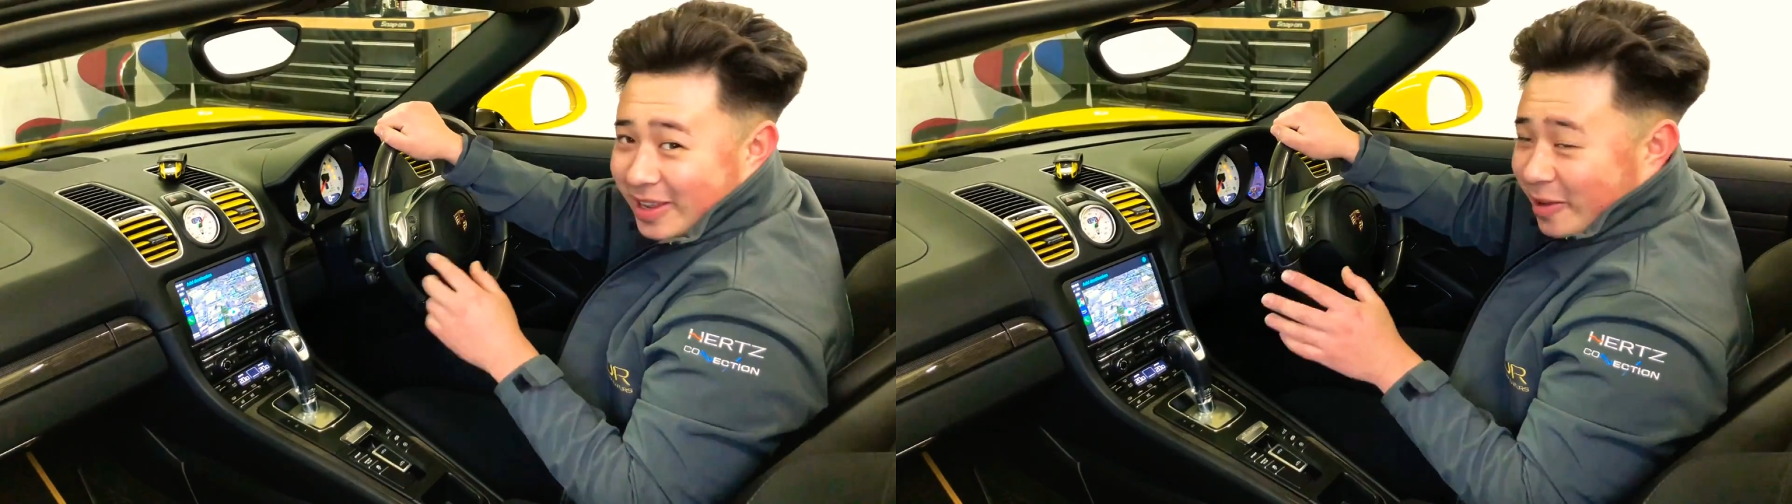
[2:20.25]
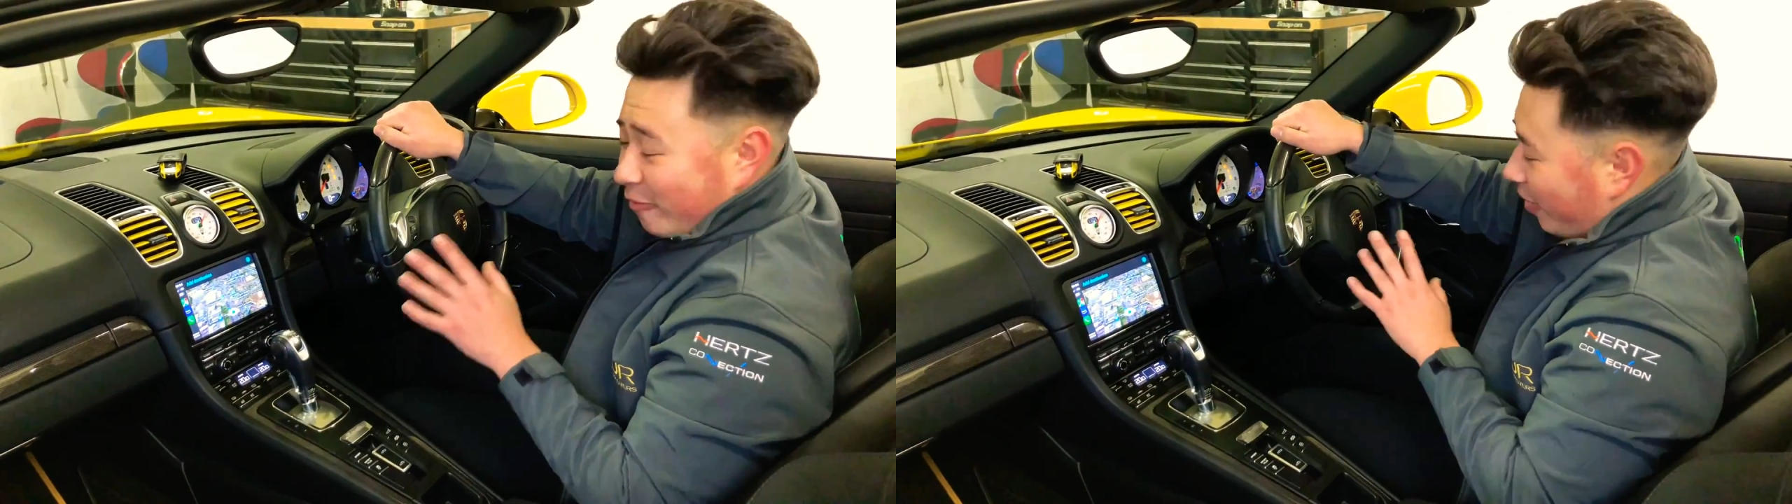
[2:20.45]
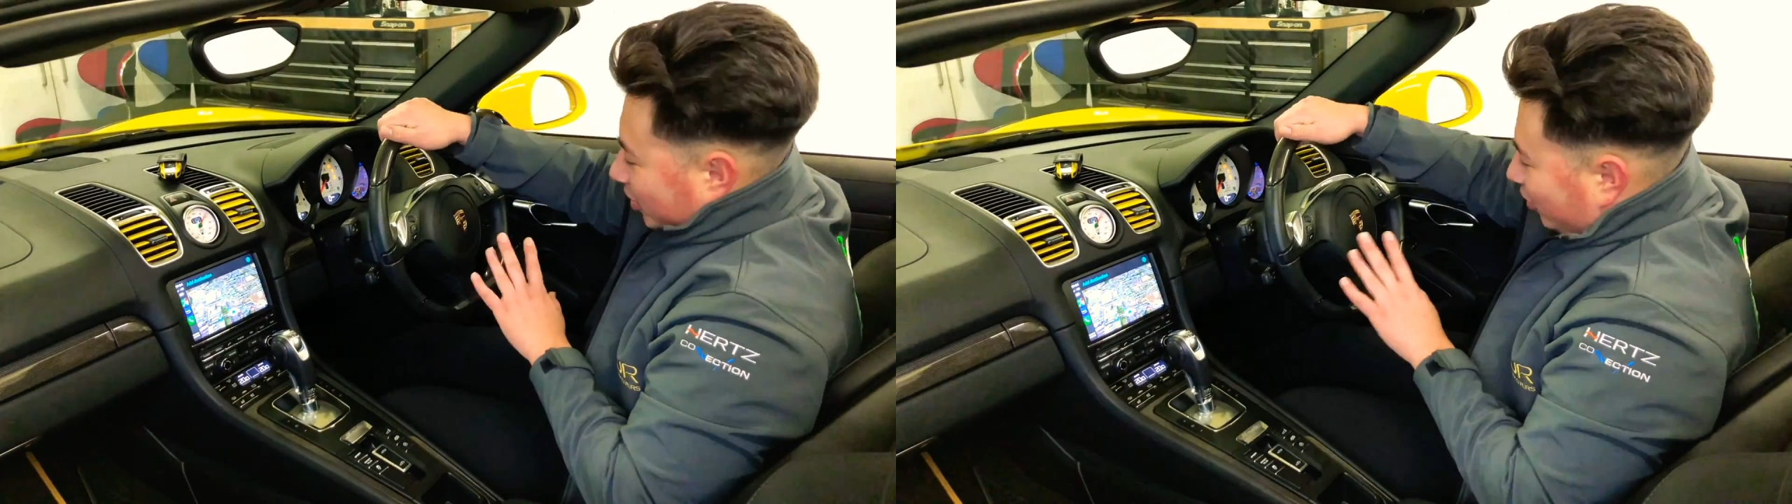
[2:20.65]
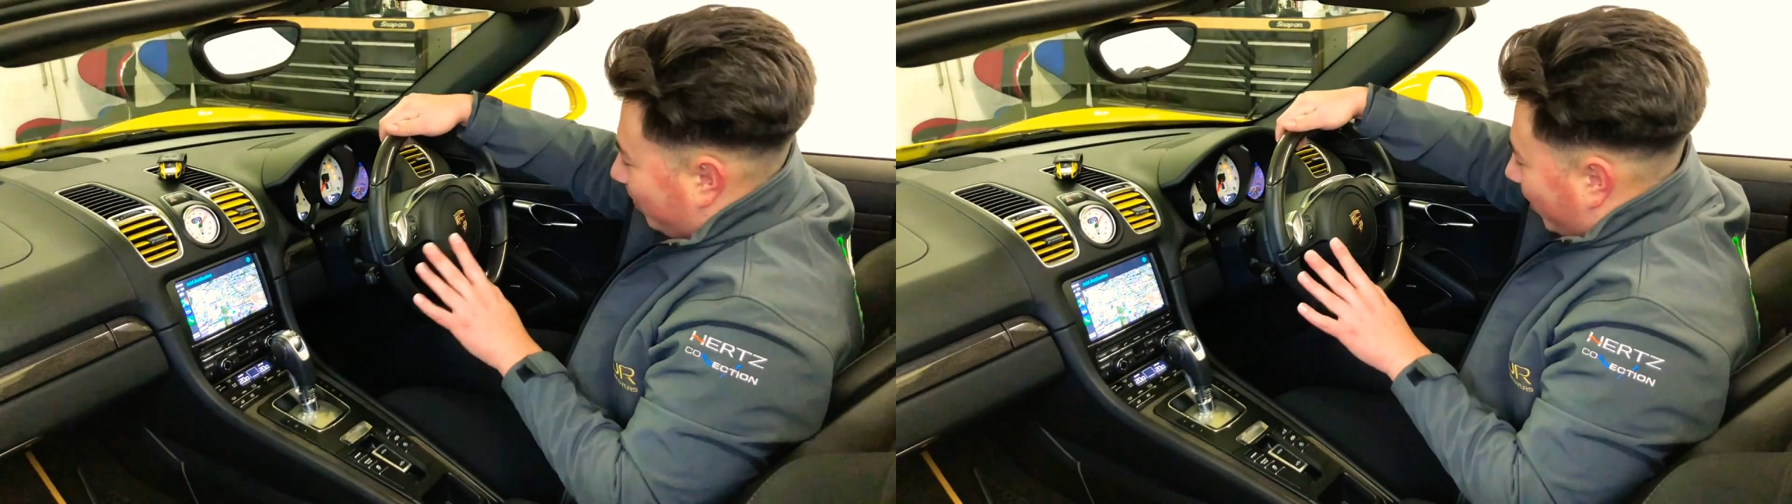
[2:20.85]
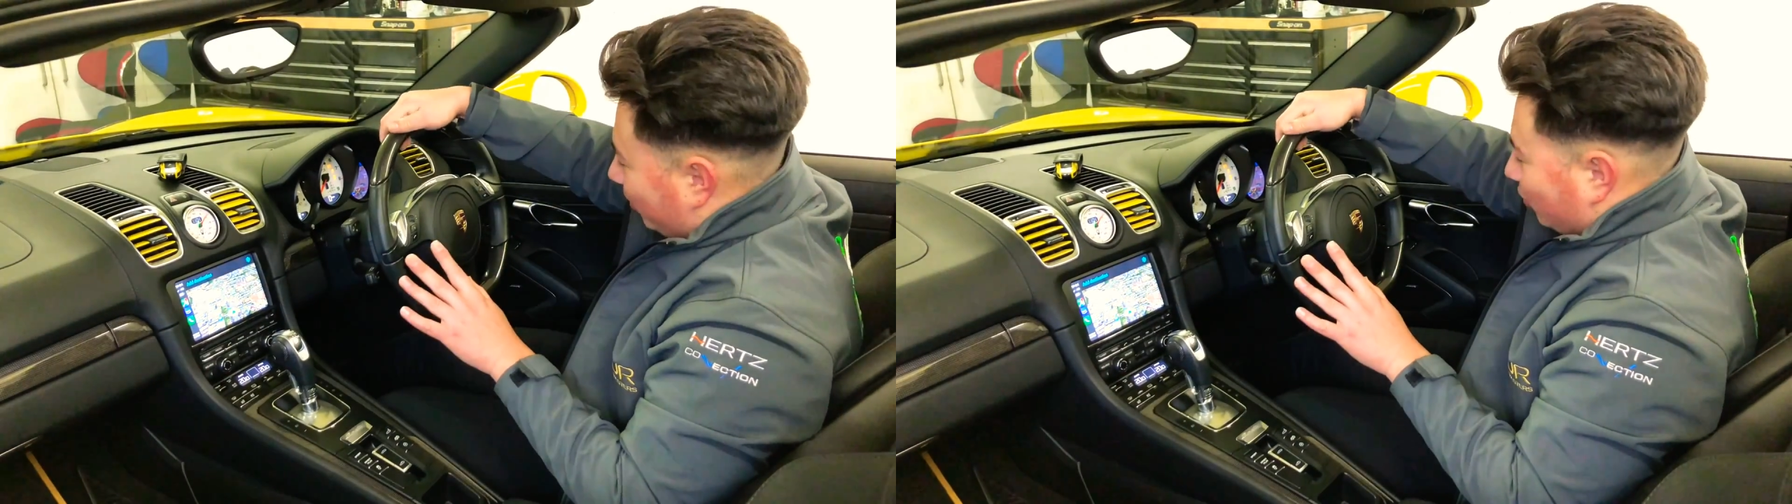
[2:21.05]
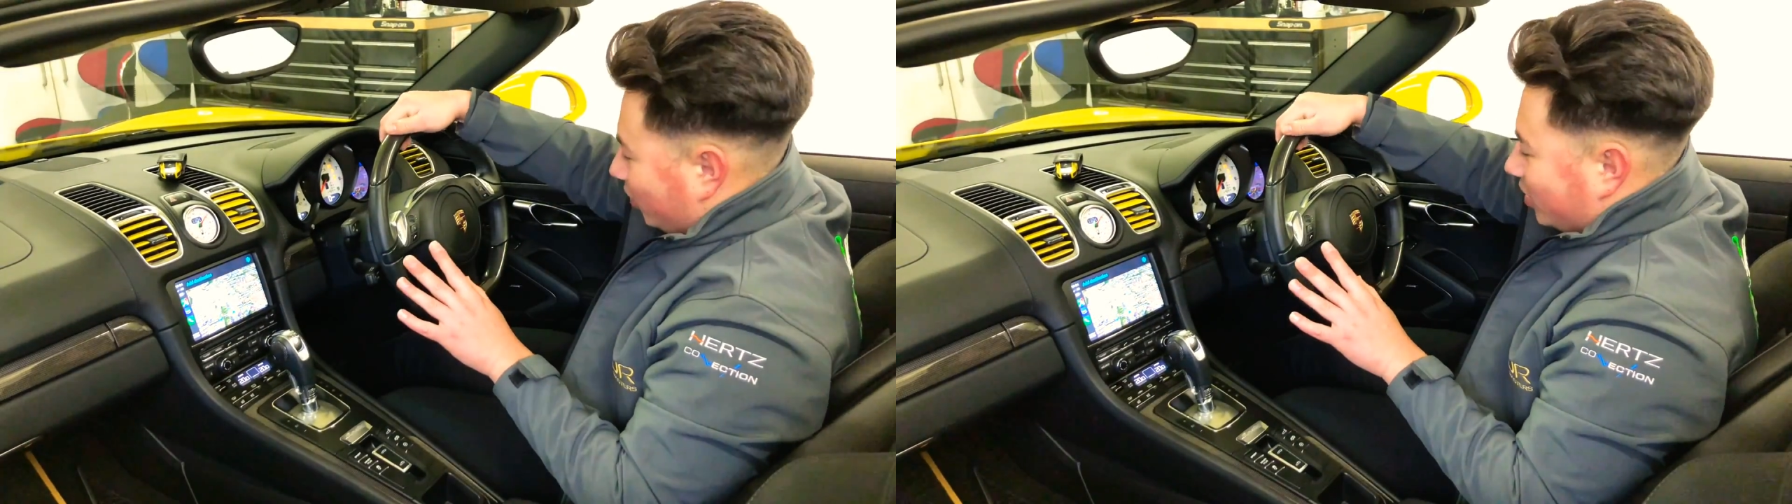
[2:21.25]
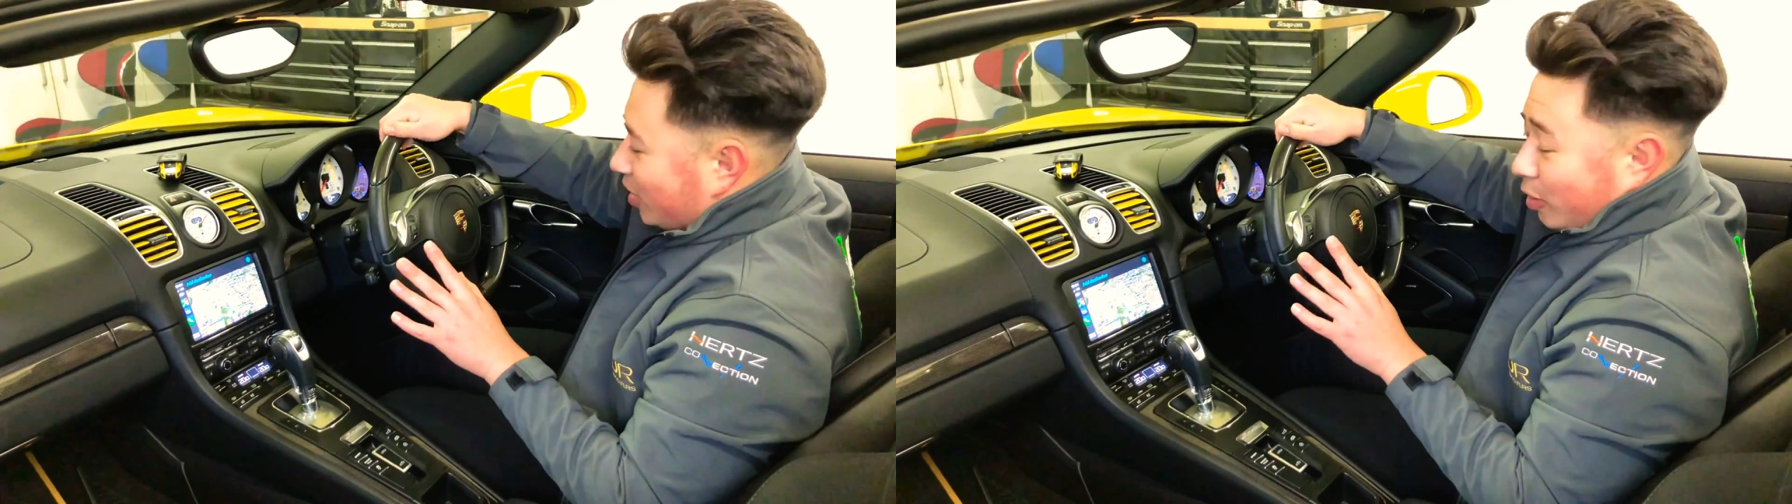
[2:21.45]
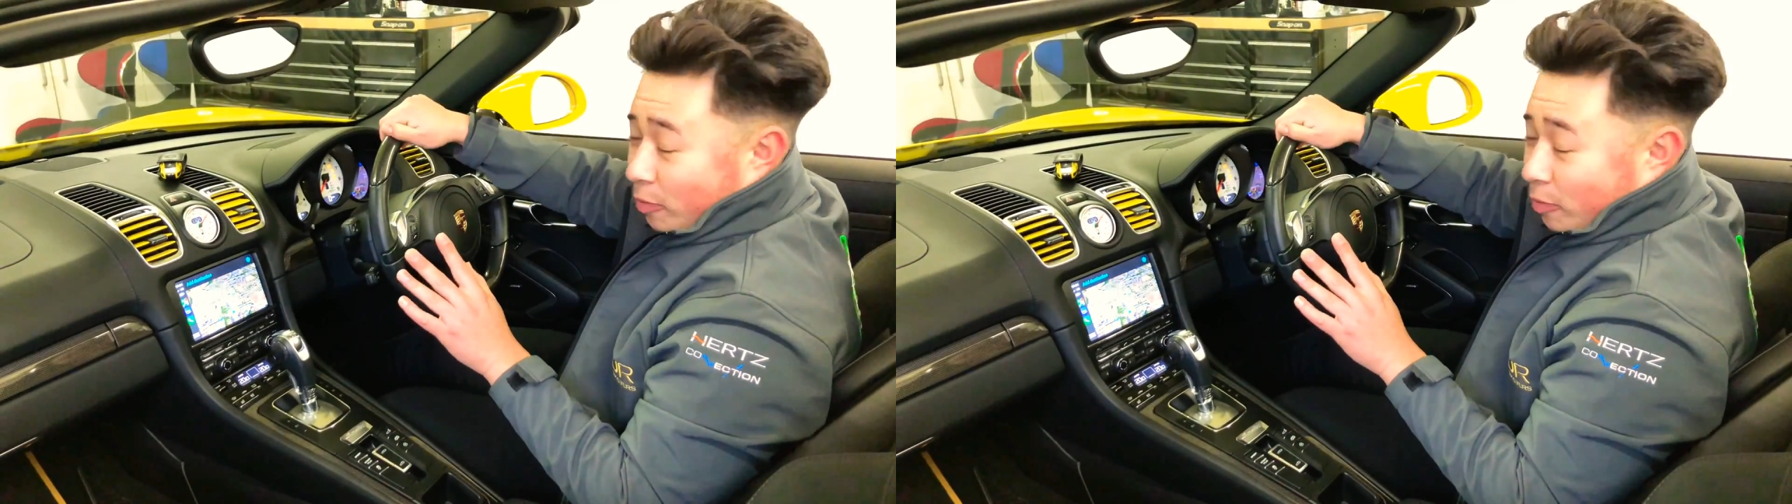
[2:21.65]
Factory buttons on the steering